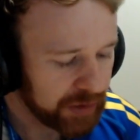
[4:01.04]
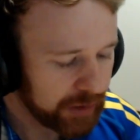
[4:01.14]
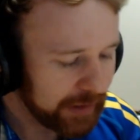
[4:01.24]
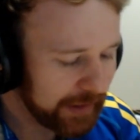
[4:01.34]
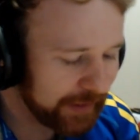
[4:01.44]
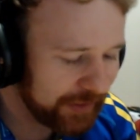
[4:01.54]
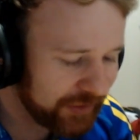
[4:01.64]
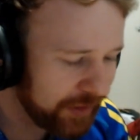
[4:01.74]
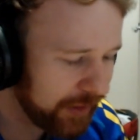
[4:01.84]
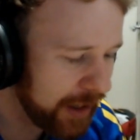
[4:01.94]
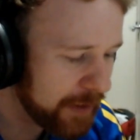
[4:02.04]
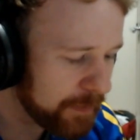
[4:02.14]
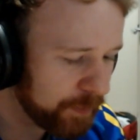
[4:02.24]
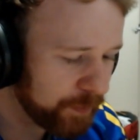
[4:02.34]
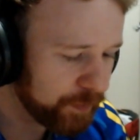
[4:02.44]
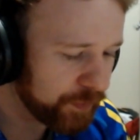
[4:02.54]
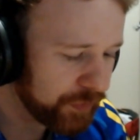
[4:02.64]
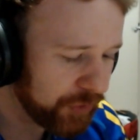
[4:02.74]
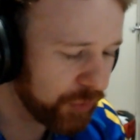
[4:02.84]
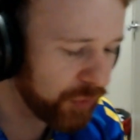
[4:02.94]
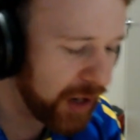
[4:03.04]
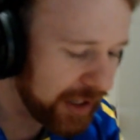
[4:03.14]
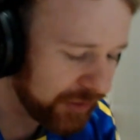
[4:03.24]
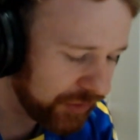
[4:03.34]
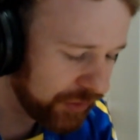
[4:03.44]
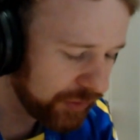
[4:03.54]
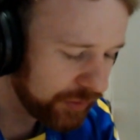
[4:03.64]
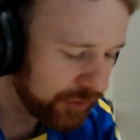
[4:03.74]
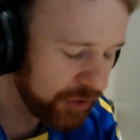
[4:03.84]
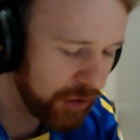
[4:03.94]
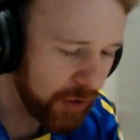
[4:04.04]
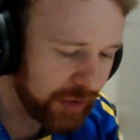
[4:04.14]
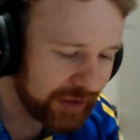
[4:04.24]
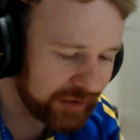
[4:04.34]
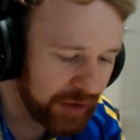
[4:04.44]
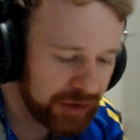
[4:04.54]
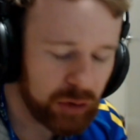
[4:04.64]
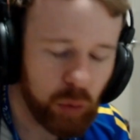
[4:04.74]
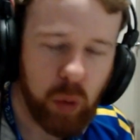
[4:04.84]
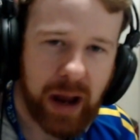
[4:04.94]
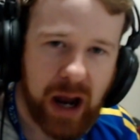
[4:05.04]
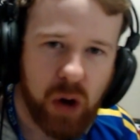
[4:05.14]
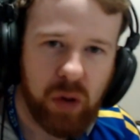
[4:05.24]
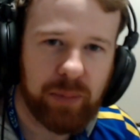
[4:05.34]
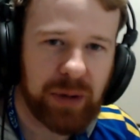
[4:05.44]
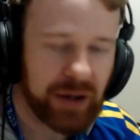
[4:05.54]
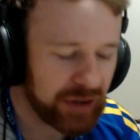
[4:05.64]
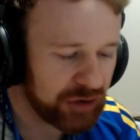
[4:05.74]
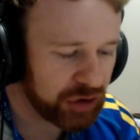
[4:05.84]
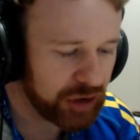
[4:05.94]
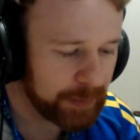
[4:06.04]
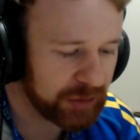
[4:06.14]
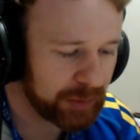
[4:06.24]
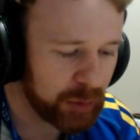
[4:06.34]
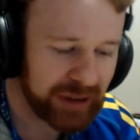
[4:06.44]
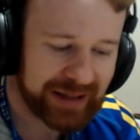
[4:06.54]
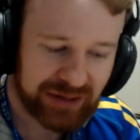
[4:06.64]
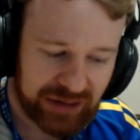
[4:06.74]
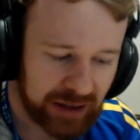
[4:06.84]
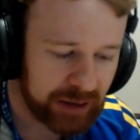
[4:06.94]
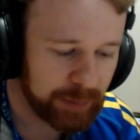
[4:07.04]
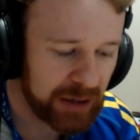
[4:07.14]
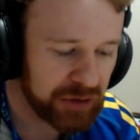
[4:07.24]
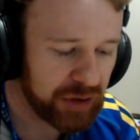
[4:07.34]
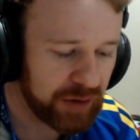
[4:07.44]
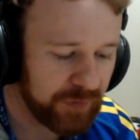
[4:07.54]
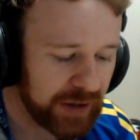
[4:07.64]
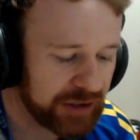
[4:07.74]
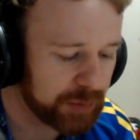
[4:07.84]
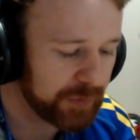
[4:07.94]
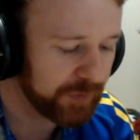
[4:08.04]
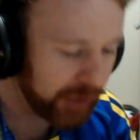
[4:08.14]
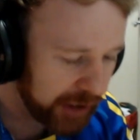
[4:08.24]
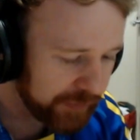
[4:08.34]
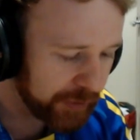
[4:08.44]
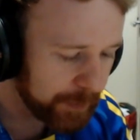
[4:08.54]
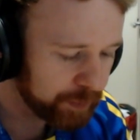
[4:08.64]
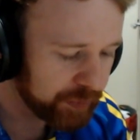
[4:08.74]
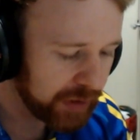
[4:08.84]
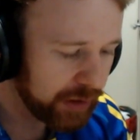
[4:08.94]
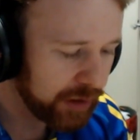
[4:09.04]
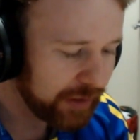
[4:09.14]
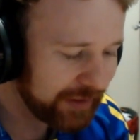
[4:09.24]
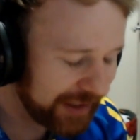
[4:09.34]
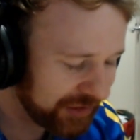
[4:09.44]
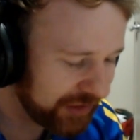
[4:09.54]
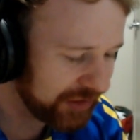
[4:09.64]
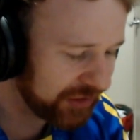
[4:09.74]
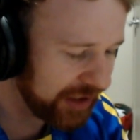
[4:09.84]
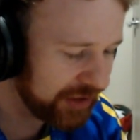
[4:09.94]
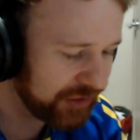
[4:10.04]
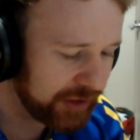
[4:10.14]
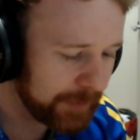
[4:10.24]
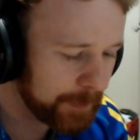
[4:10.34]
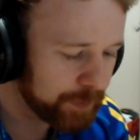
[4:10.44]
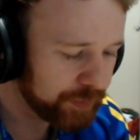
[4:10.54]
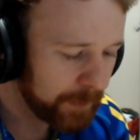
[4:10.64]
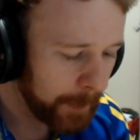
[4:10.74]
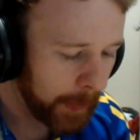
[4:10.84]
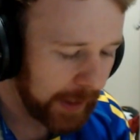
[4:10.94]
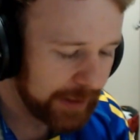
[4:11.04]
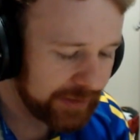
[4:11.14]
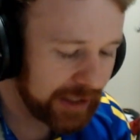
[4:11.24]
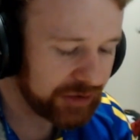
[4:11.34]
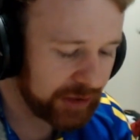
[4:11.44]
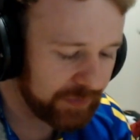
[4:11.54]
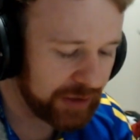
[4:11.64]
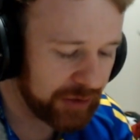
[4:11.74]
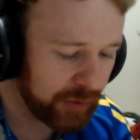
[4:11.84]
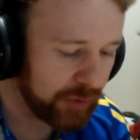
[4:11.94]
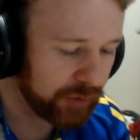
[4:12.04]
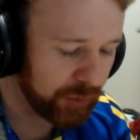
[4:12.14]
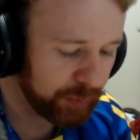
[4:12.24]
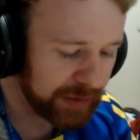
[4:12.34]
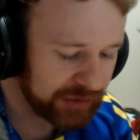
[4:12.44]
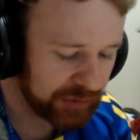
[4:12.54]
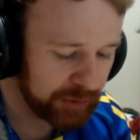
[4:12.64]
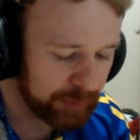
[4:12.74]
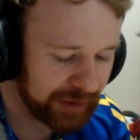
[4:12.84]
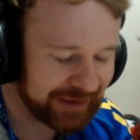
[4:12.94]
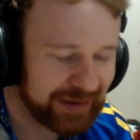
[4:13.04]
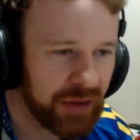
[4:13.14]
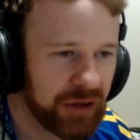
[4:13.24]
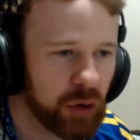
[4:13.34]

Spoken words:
It isn't that great. There's nothing wow about these chips. I'm not getting sucker punched in the face with flavor. Yes, there's seasoning. Yes, they've done their own little mix on it, but it's nothing